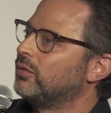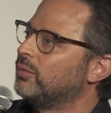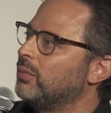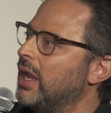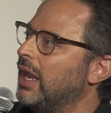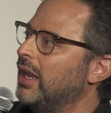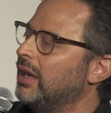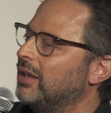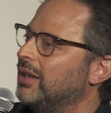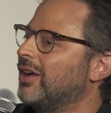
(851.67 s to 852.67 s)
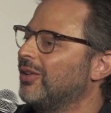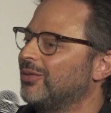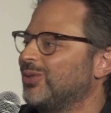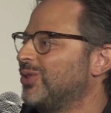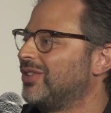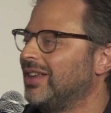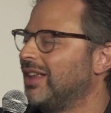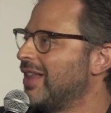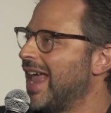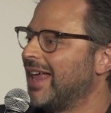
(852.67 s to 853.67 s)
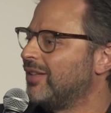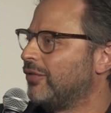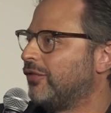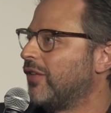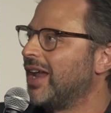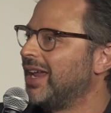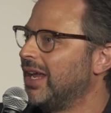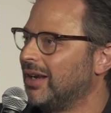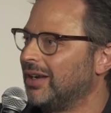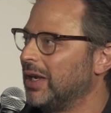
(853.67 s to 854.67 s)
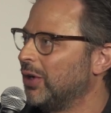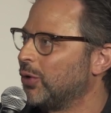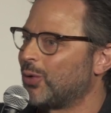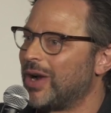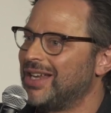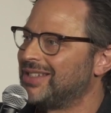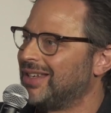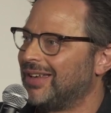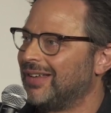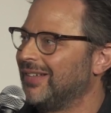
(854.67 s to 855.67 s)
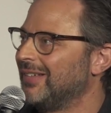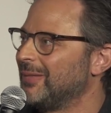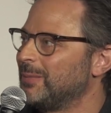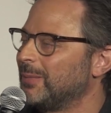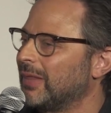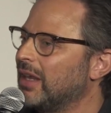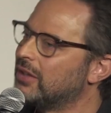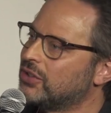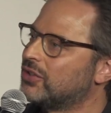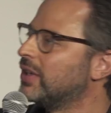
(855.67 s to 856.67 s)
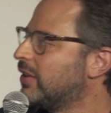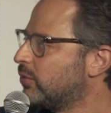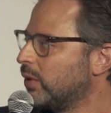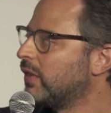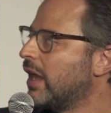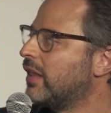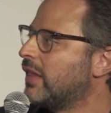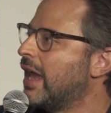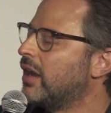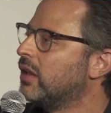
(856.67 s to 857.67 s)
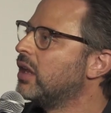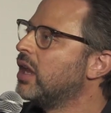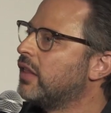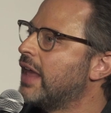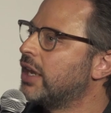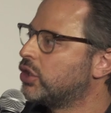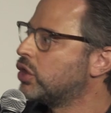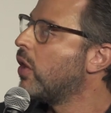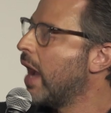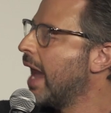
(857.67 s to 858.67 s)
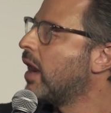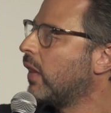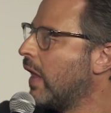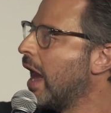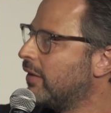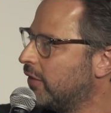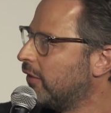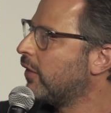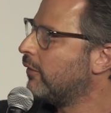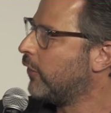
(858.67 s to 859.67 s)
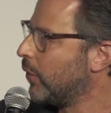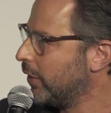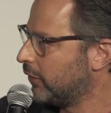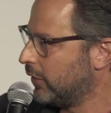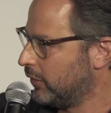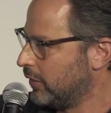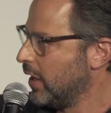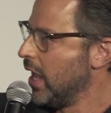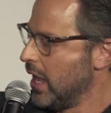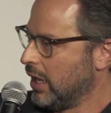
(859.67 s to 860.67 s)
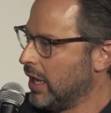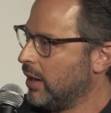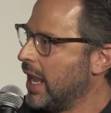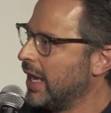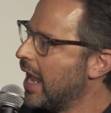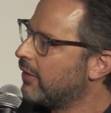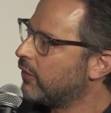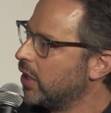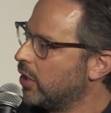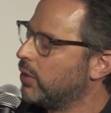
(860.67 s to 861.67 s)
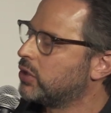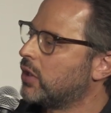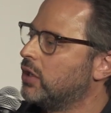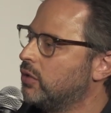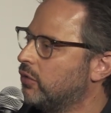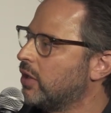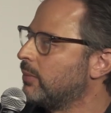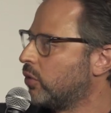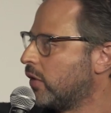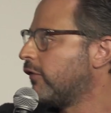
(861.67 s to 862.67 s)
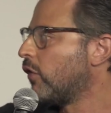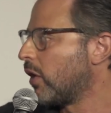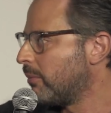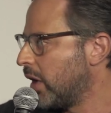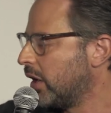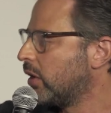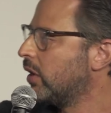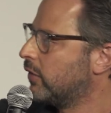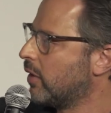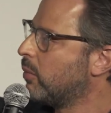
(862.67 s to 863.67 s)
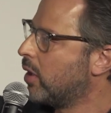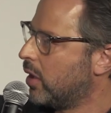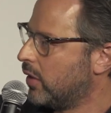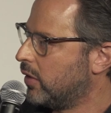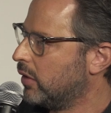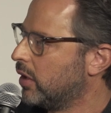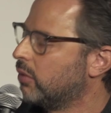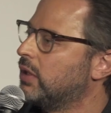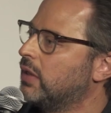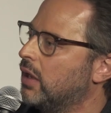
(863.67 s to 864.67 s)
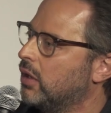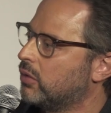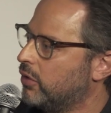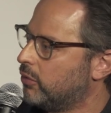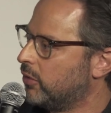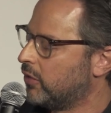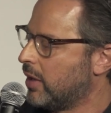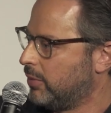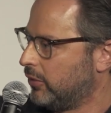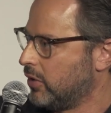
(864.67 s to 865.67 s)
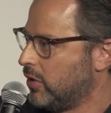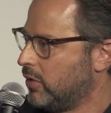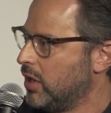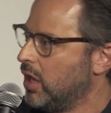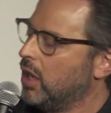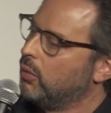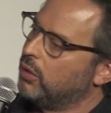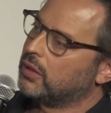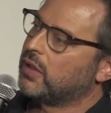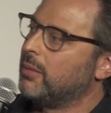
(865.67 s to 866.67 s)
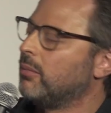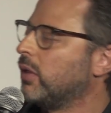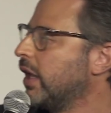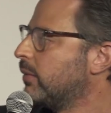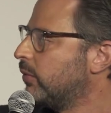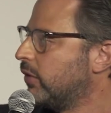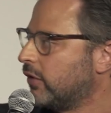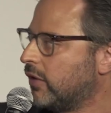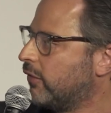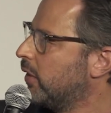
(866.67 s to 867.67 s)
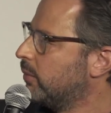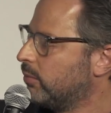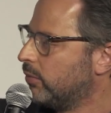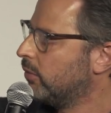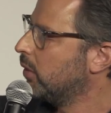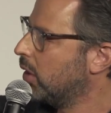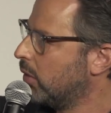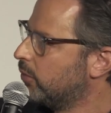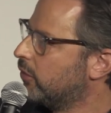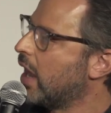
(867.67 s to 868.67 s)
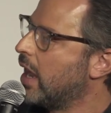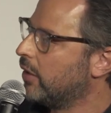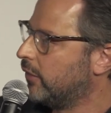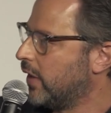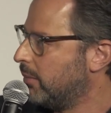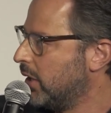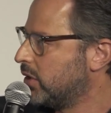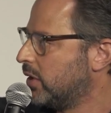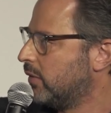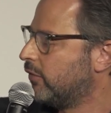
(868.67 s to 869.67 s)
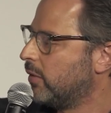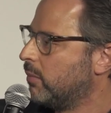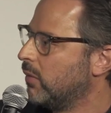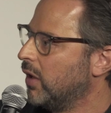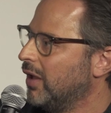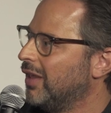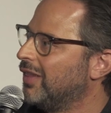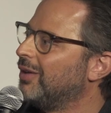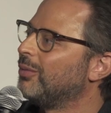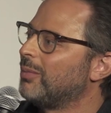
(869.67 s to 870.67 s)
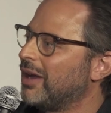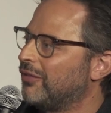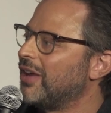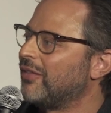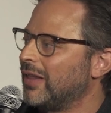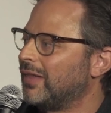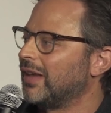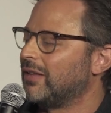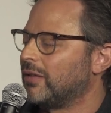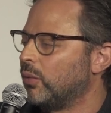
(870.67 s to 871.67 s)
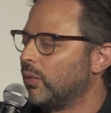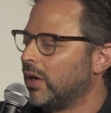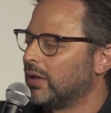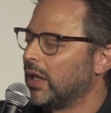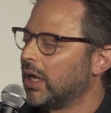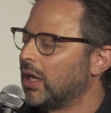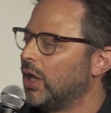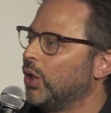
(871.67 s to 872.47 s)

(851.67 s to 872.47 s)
was and funny and crazy. It's that show had a lot of different voices, and every year we try to do some sort of form breaker in some way or other. Like we did a Christmas episode with like 6 different styles of animation. From my favorite, I think, is the weird like